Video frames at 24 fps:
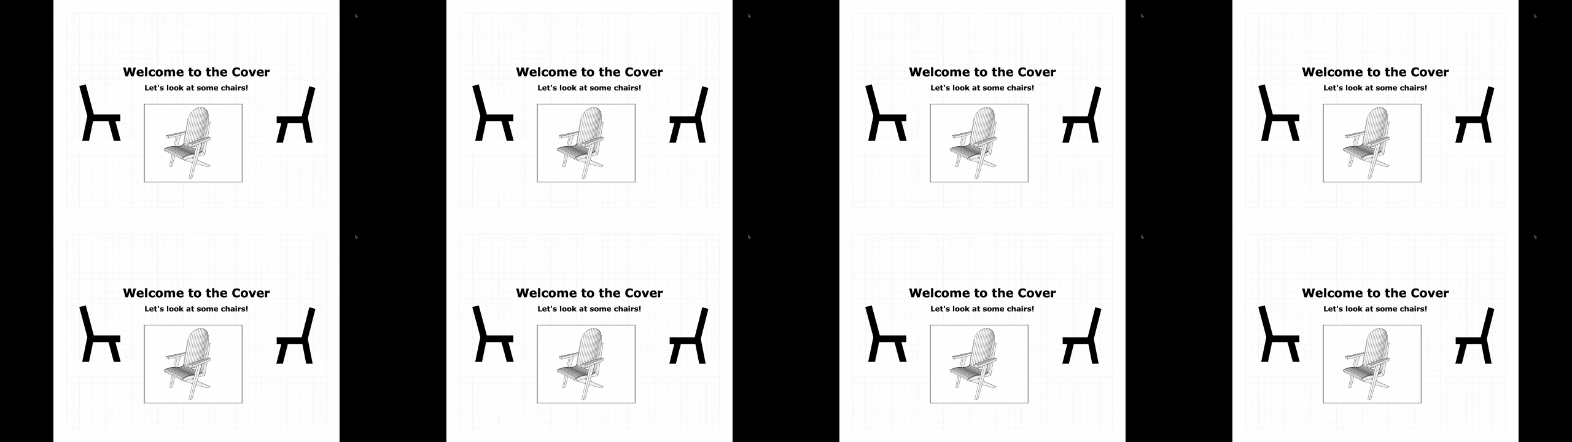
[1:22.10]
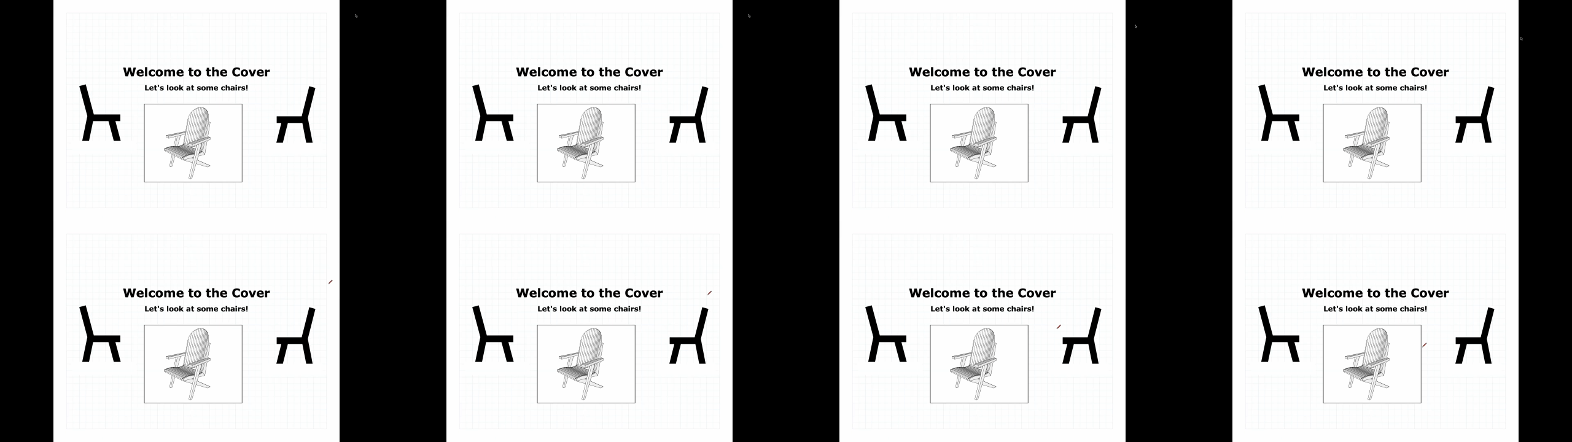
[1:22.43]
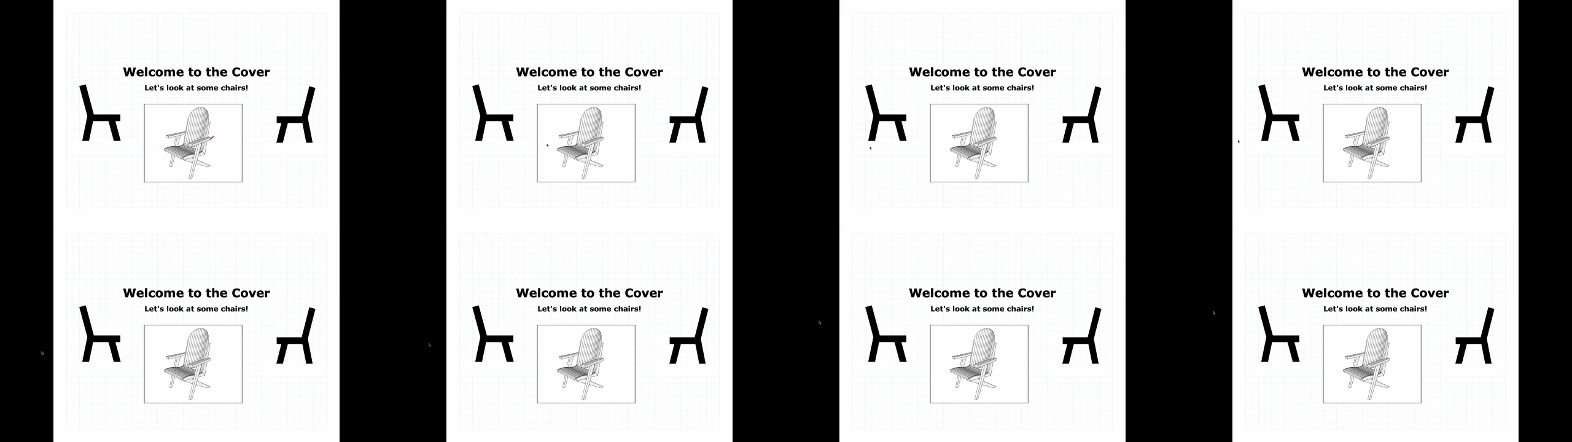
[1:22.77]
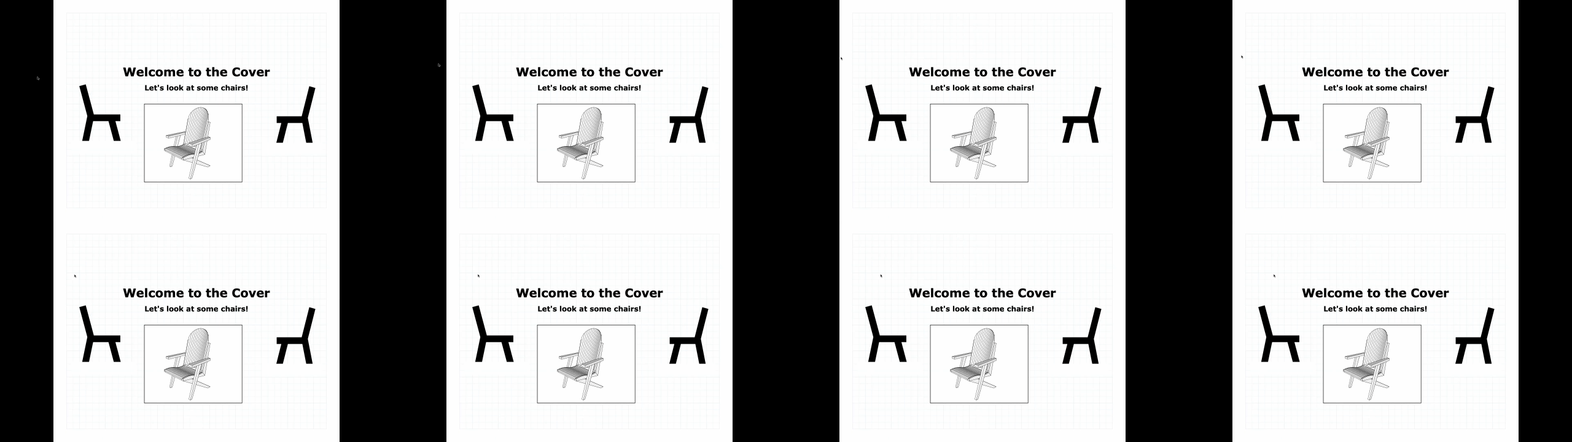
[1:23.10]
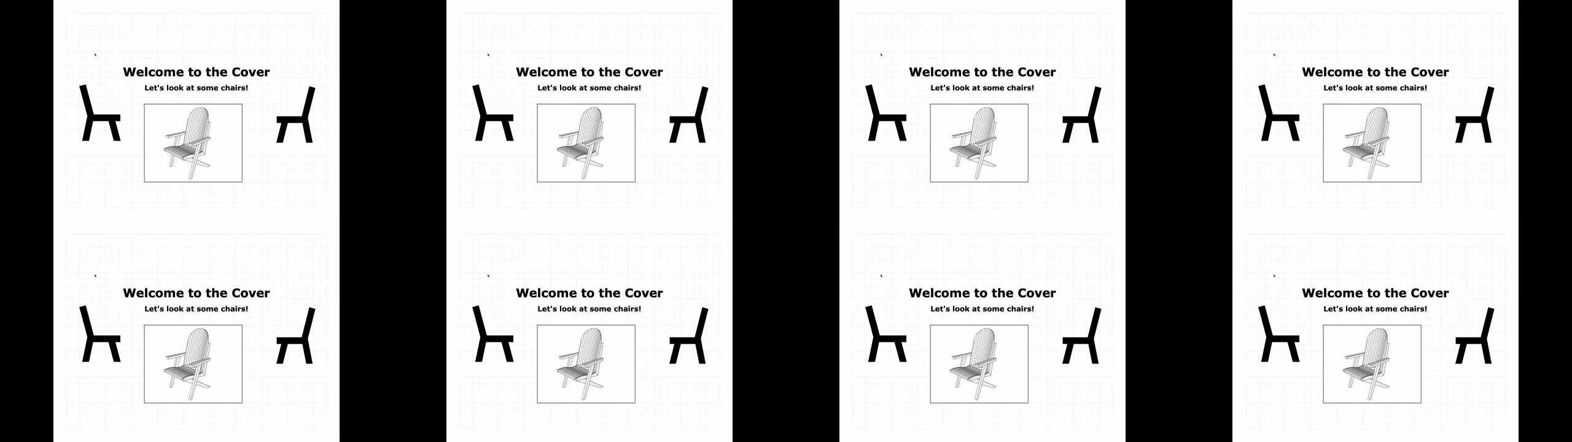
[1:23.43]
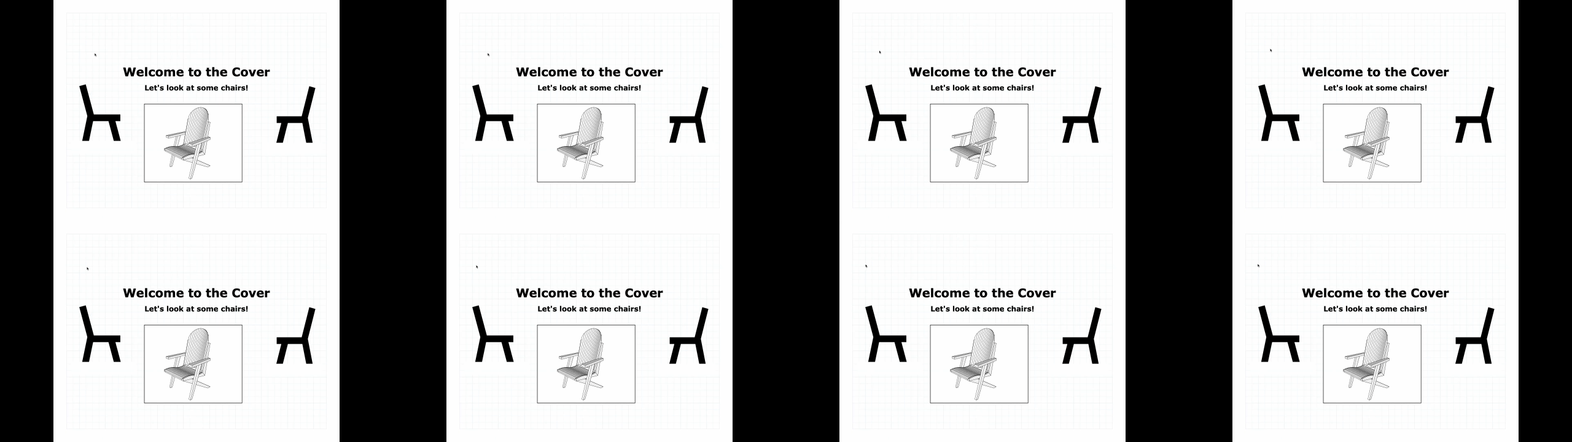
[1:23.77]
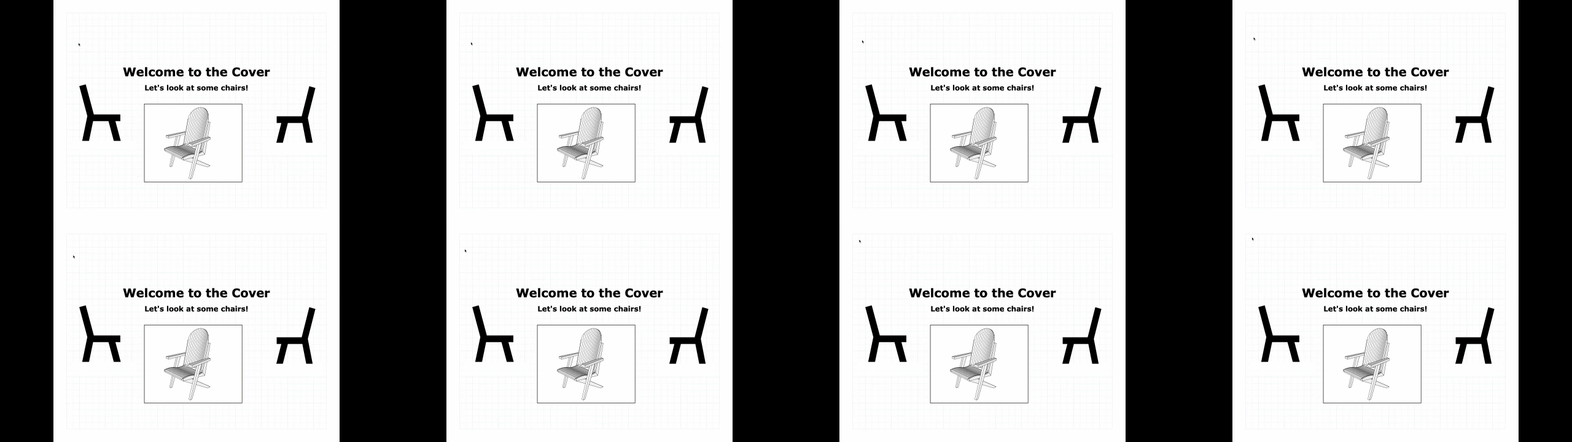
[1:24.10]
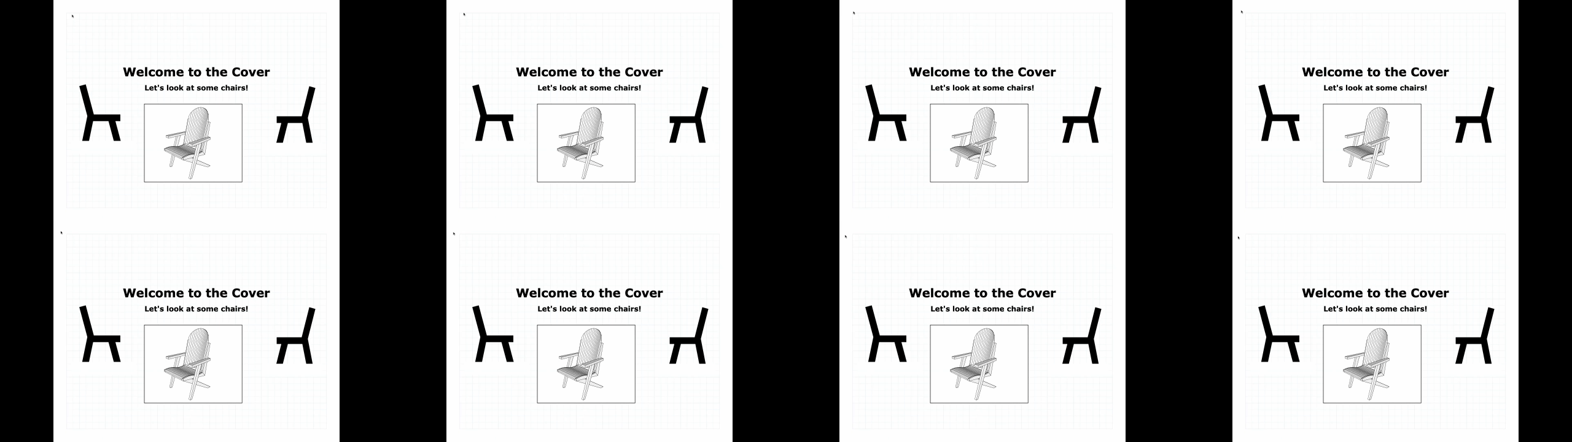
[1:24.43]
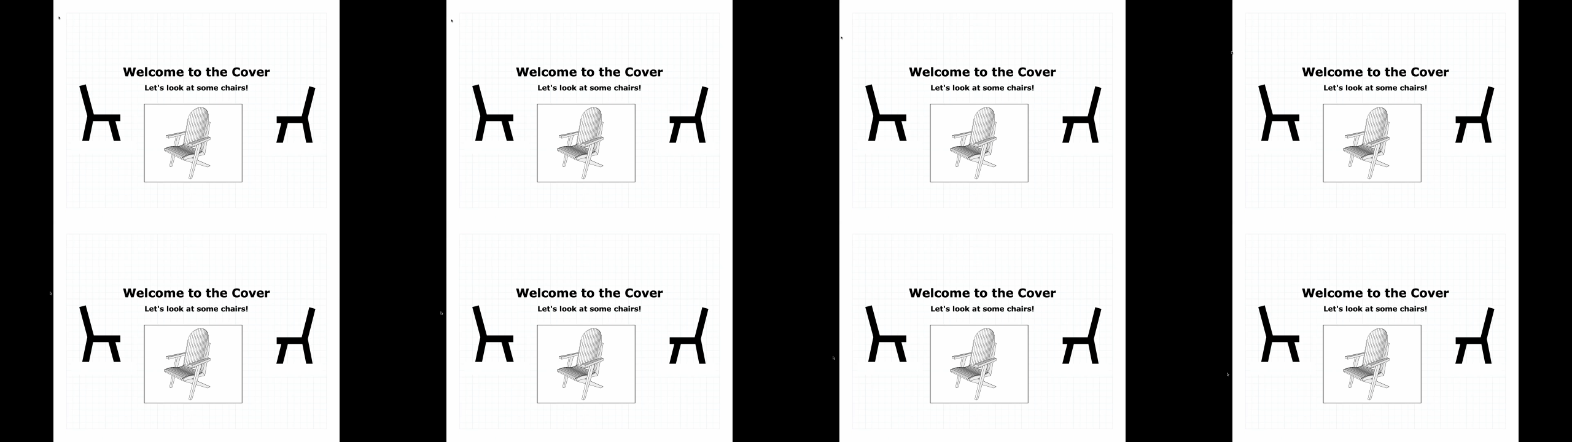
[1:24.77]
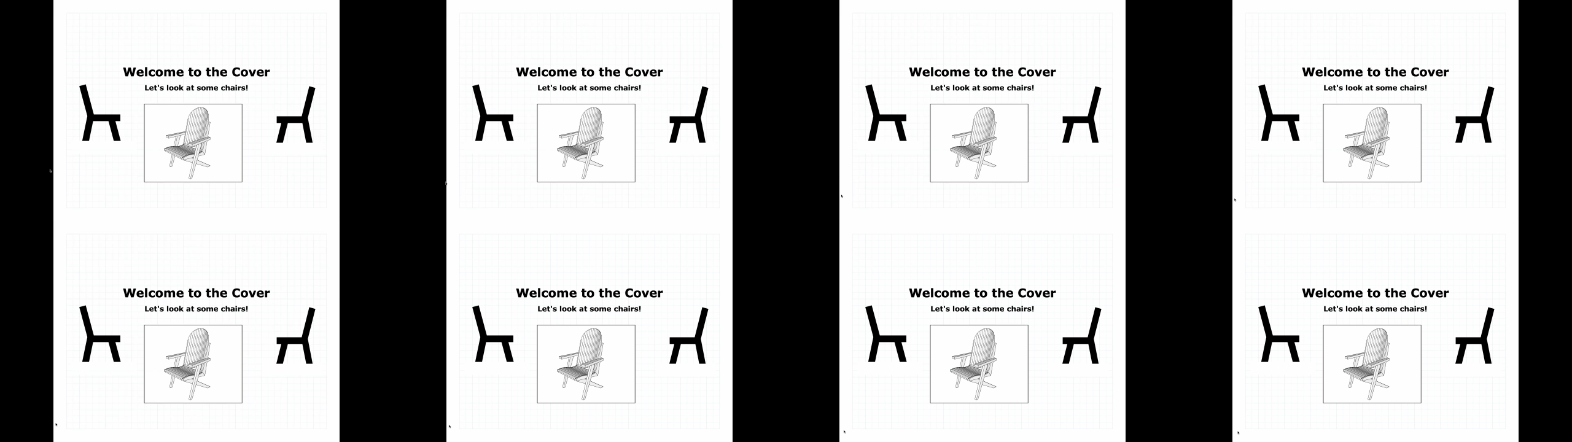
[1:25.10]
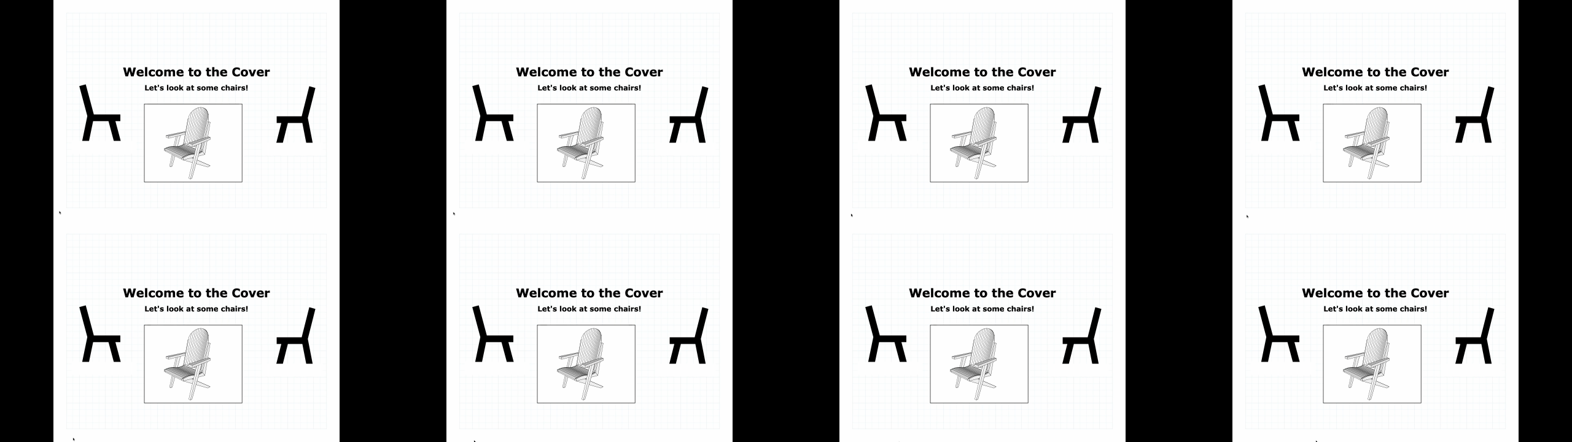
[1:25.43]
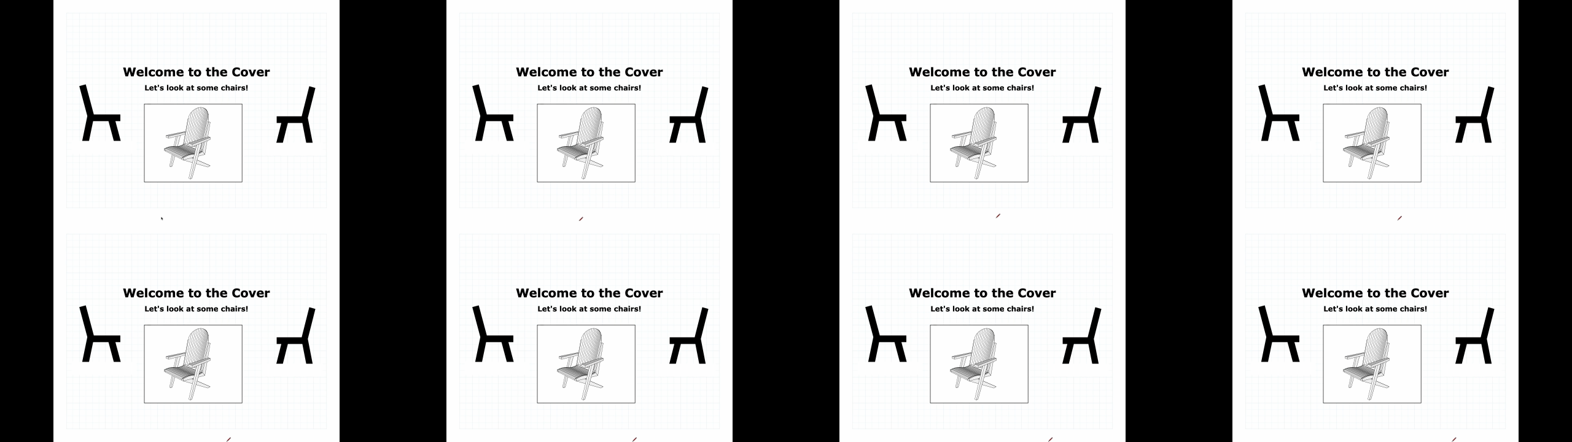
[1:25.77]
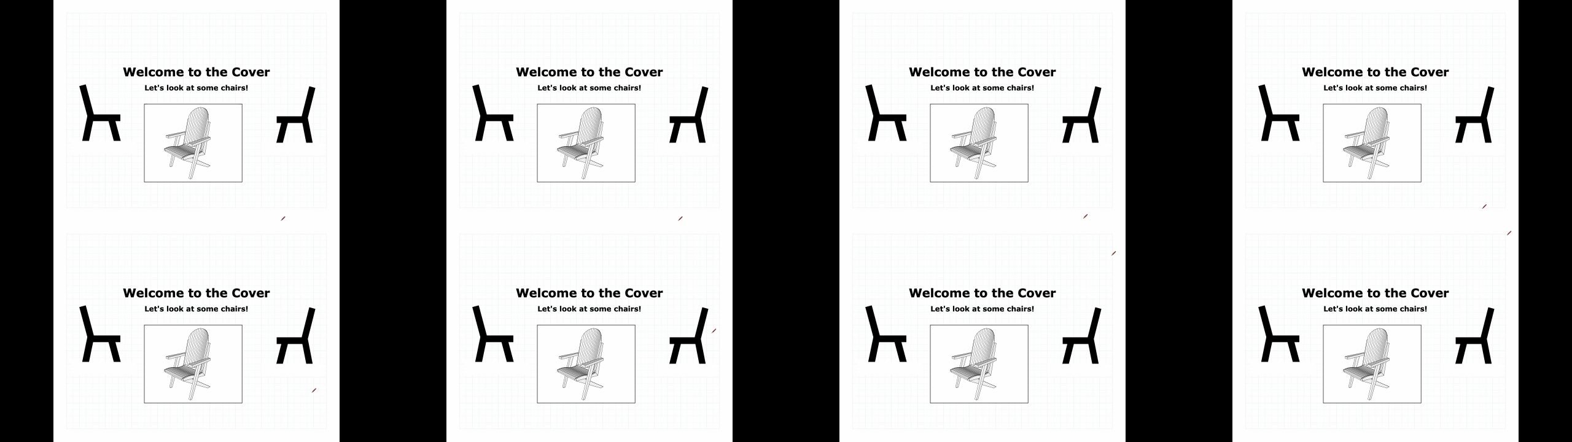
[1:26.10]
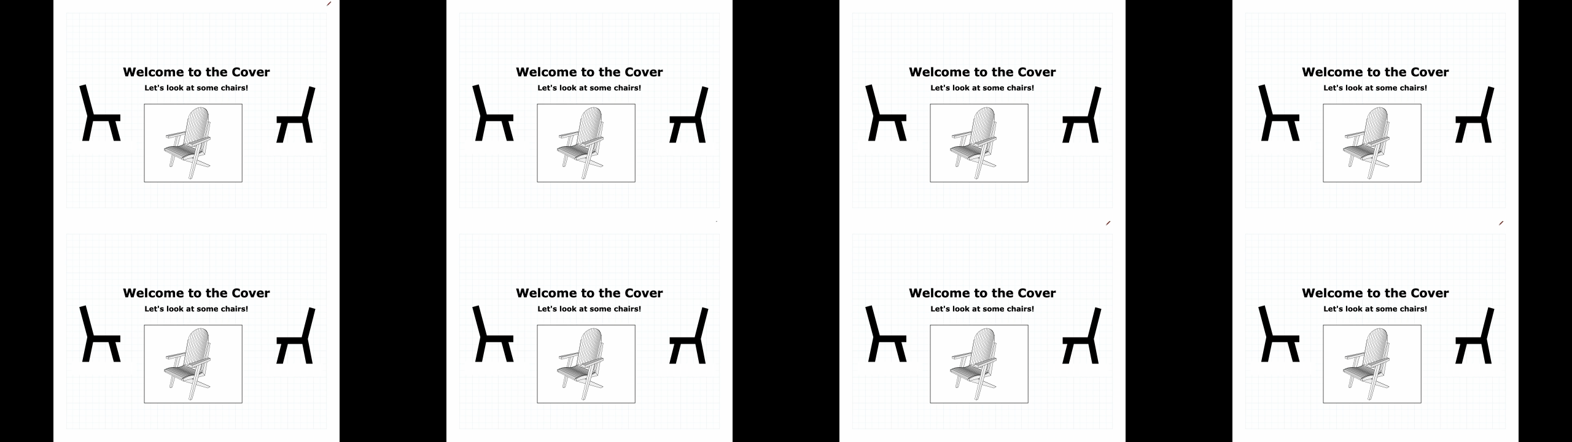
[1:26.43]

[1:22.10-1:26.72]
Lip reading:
(no speaker visible)